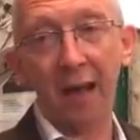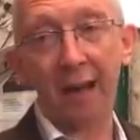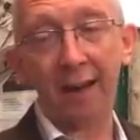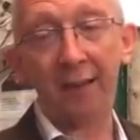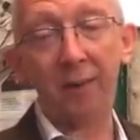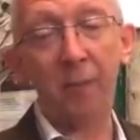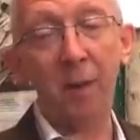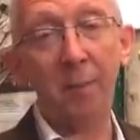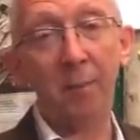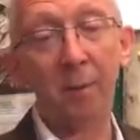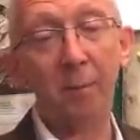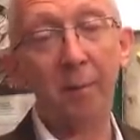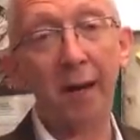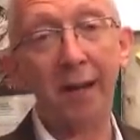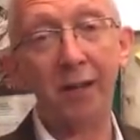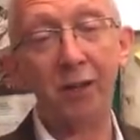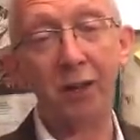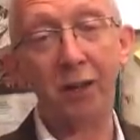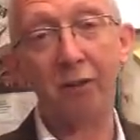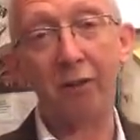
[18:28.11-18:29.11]
Because uh, people in
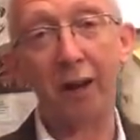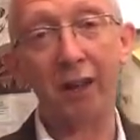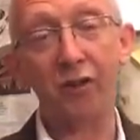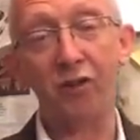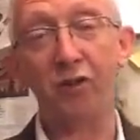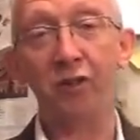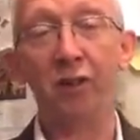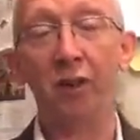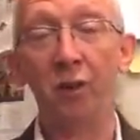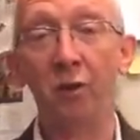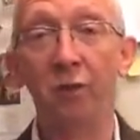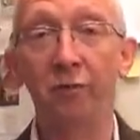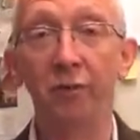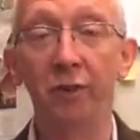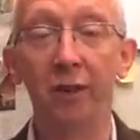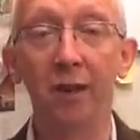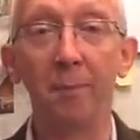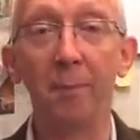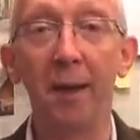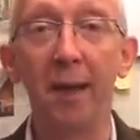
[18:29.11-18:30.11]
my generation can
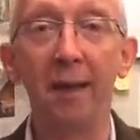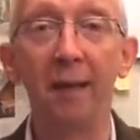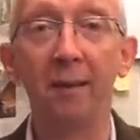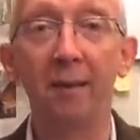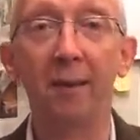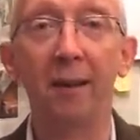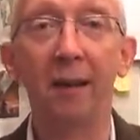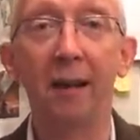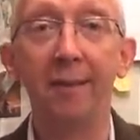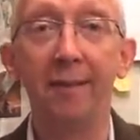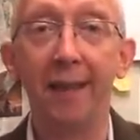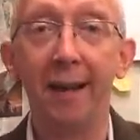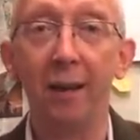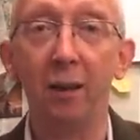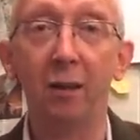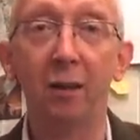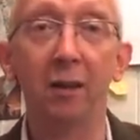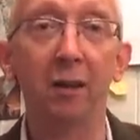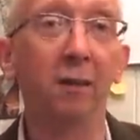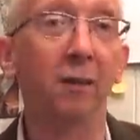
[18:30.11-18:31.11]
often come in and they
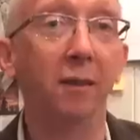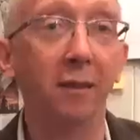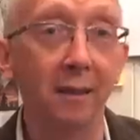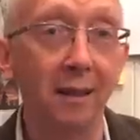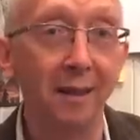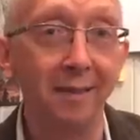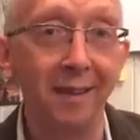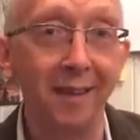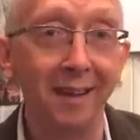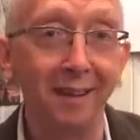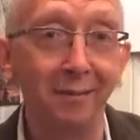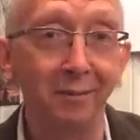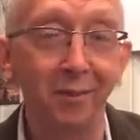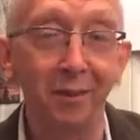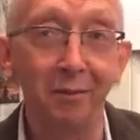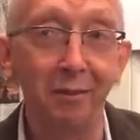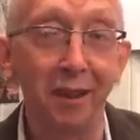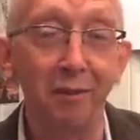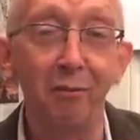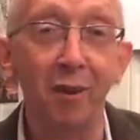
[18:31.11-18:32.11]
look and they
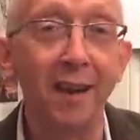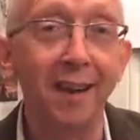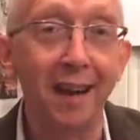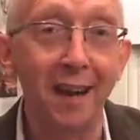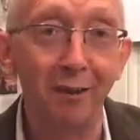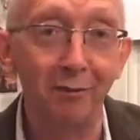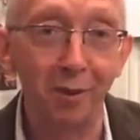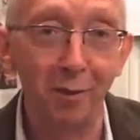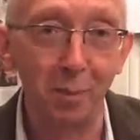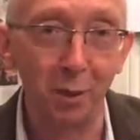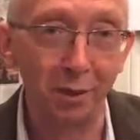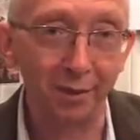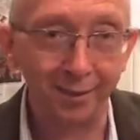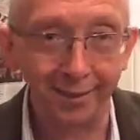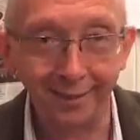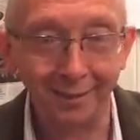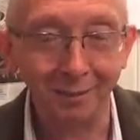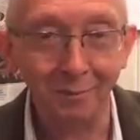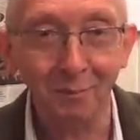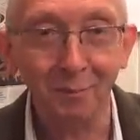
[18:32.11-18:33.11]
They've read half the
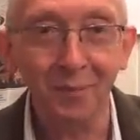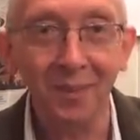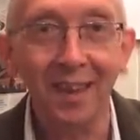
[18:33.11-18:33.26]
books,